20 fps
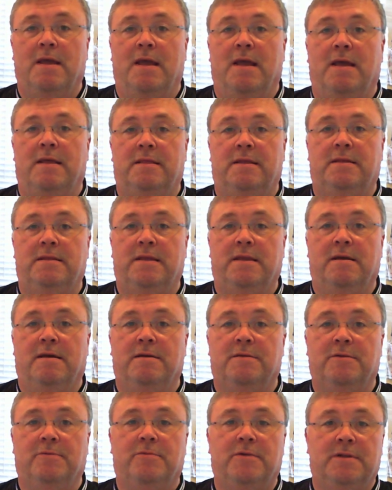And then the
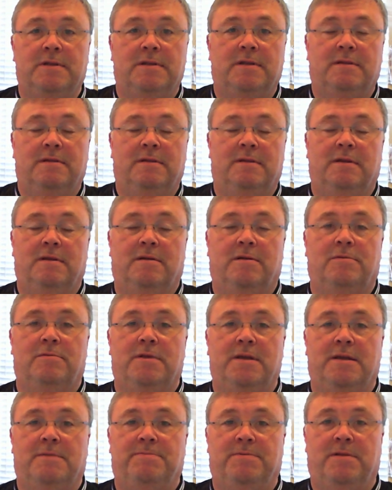other one
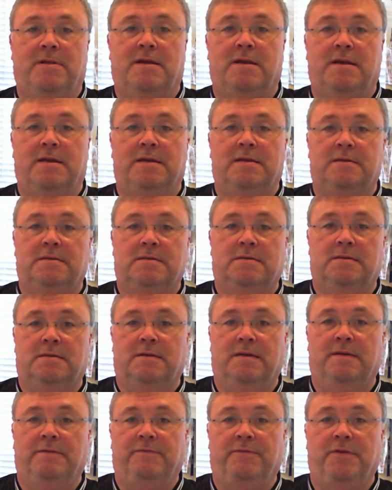only applies
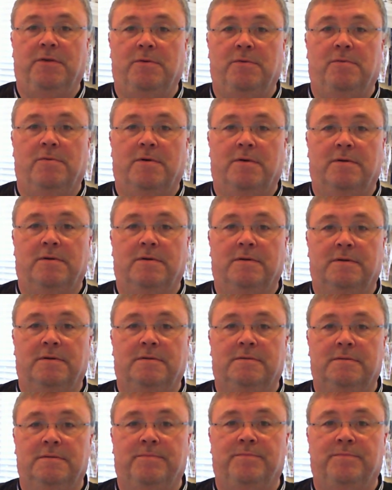if you are